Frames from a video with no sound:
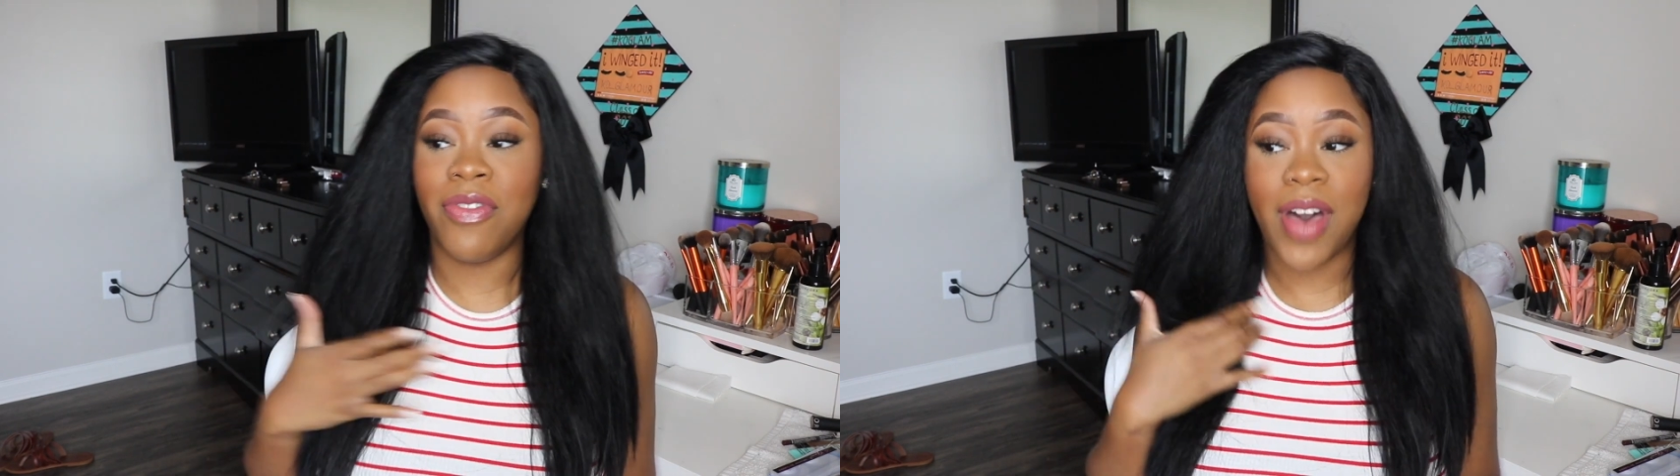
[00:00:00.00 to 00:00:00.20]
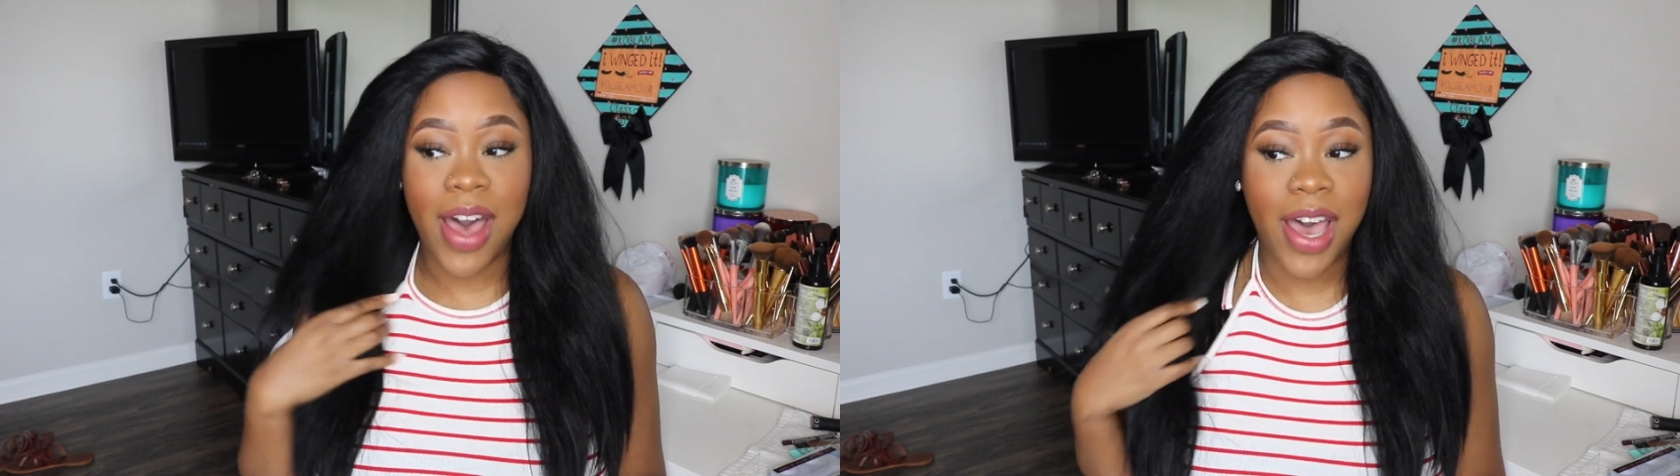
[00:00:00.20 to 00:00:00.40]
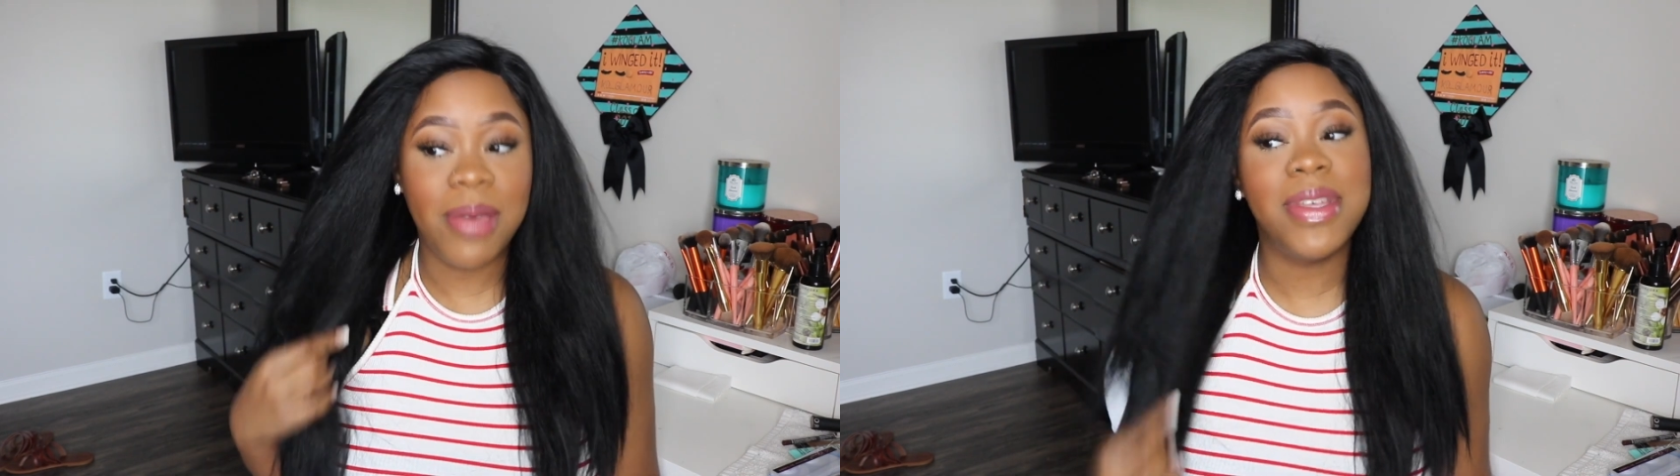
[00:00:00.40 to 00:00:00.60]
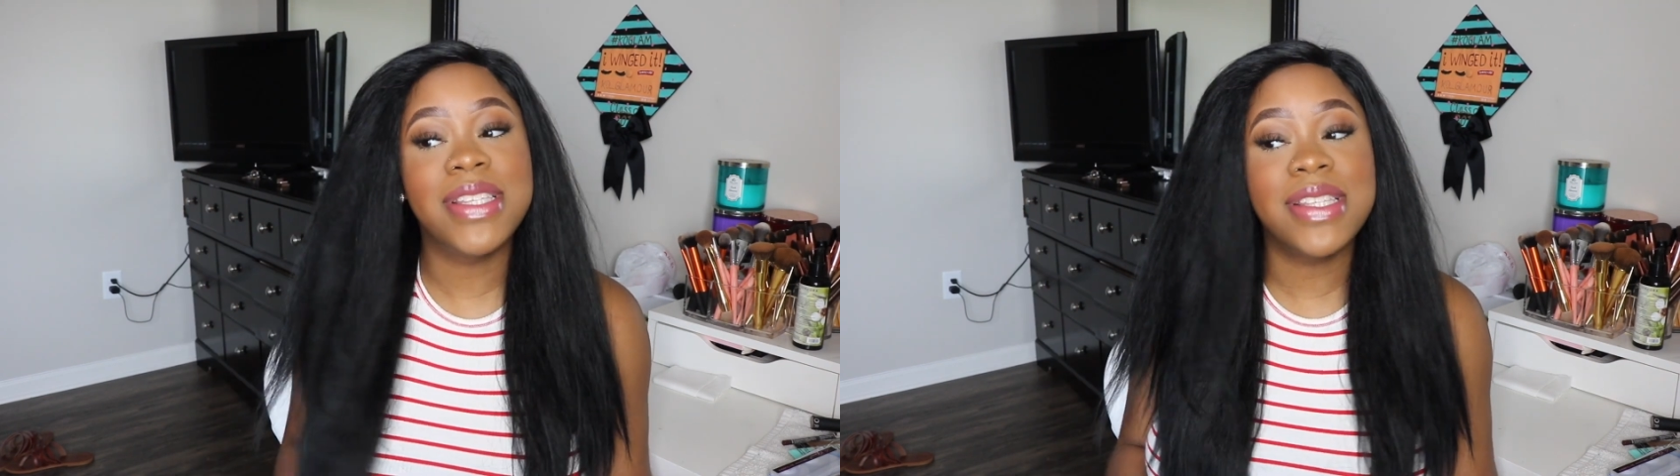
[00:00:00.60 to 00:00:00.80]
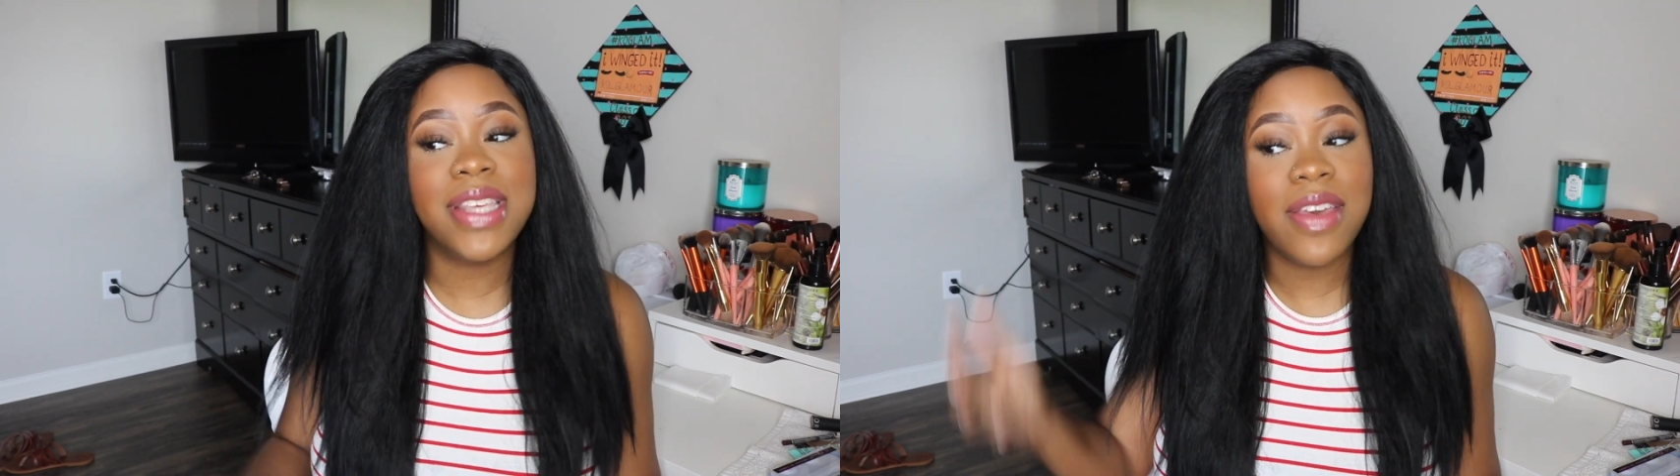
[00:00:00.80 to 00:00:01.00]
vibe
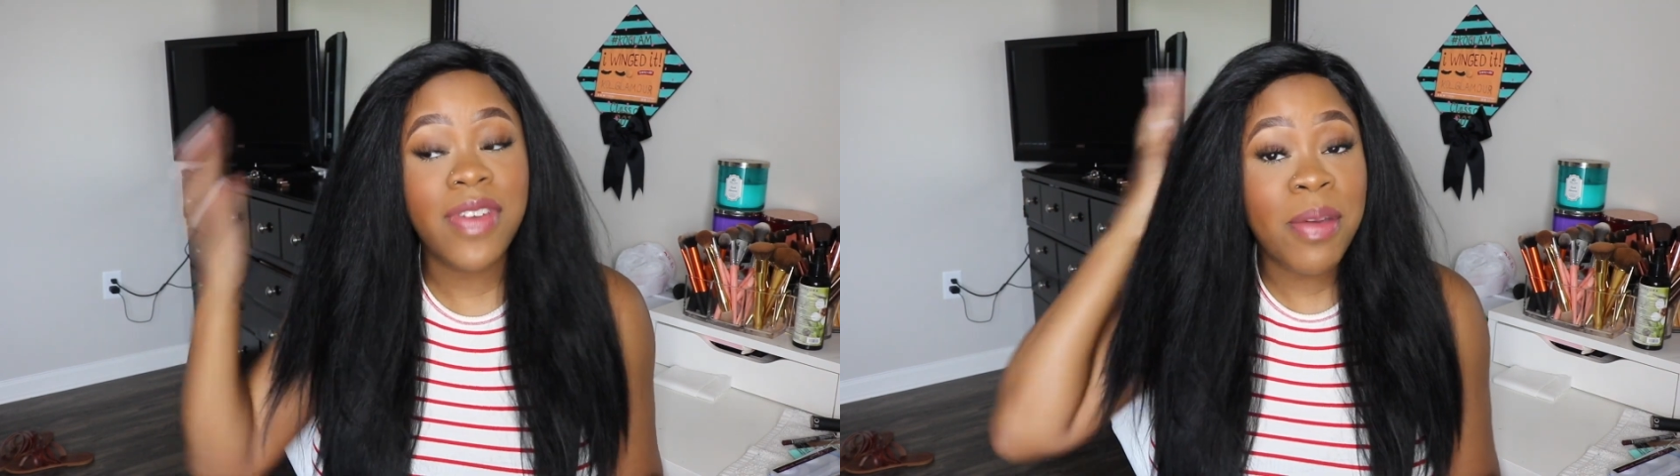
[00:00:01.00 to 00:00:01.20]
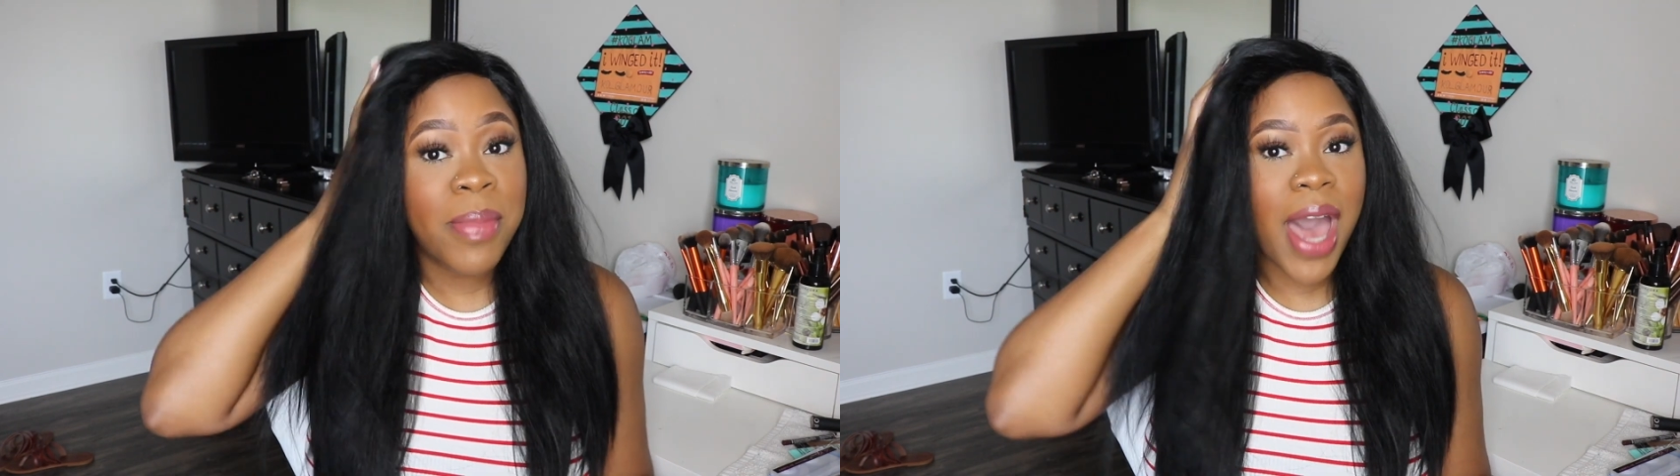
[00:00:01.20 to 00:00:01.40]
this is giving,